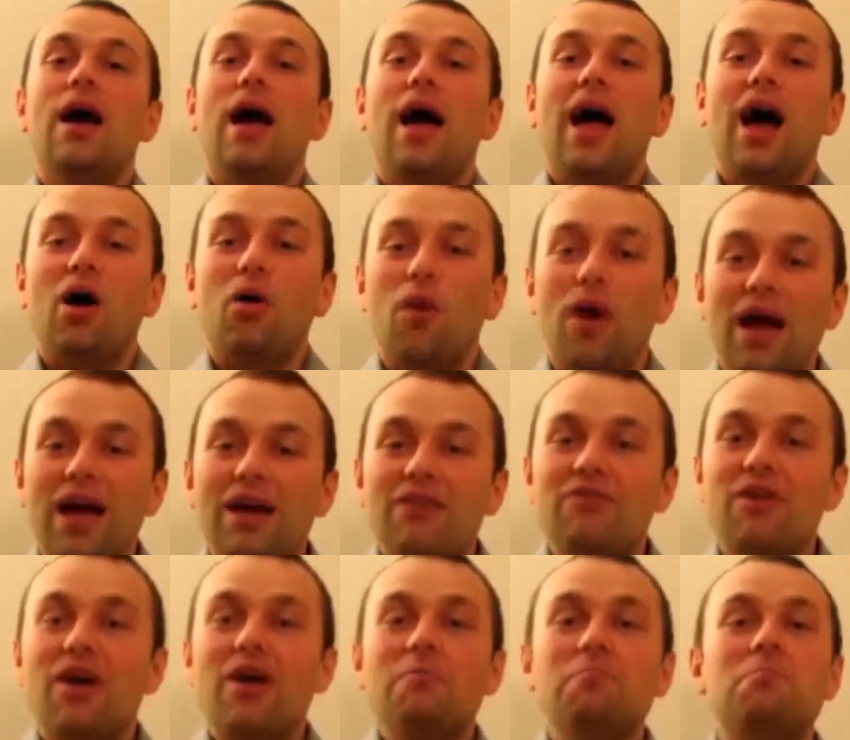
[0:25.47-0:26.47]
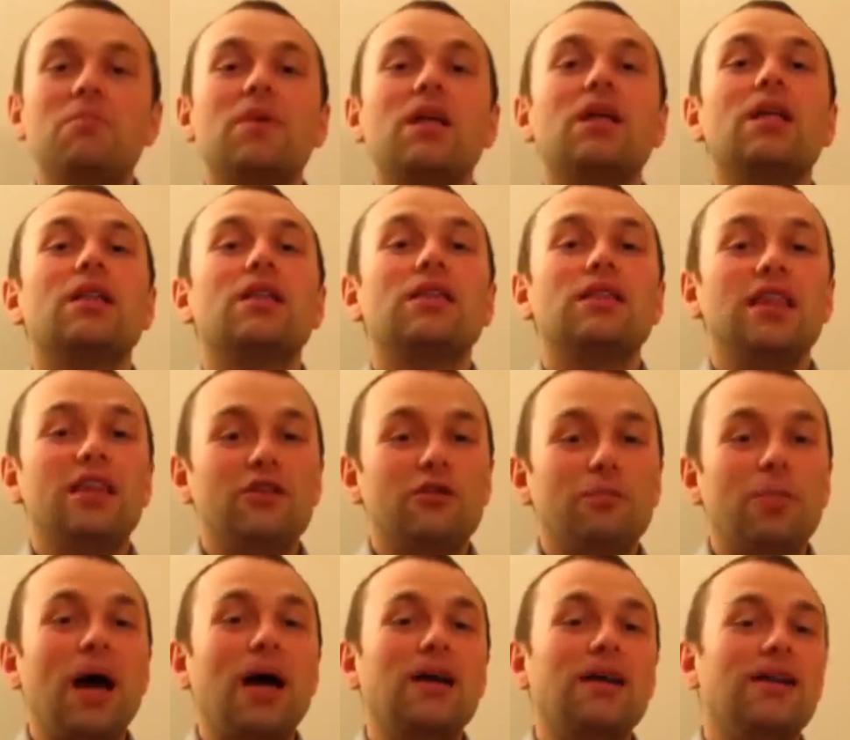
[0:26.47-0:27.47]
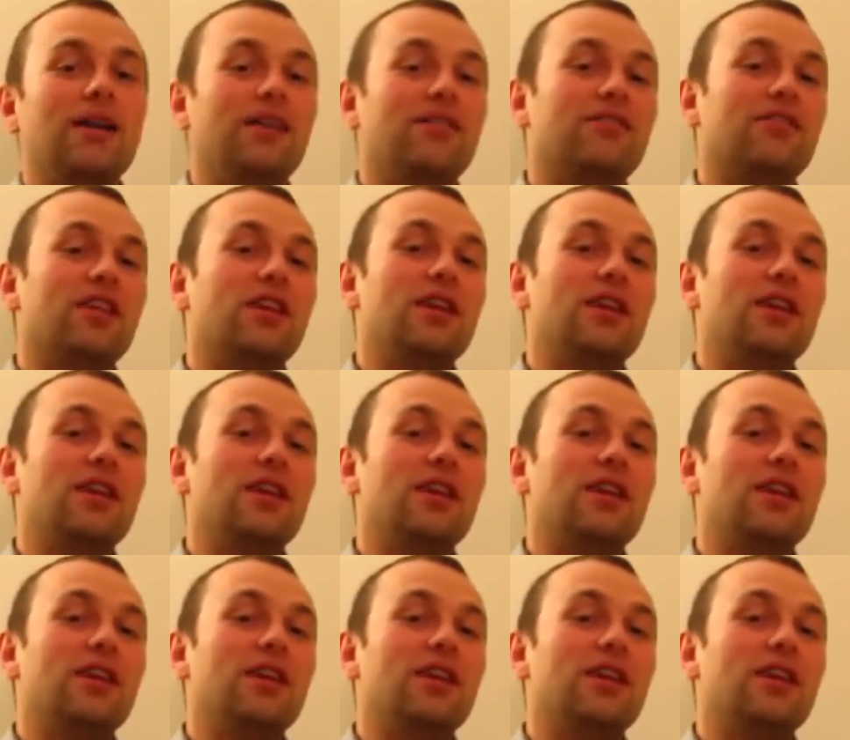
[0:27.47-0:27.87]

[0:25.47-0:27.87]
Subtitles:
However, this pattern is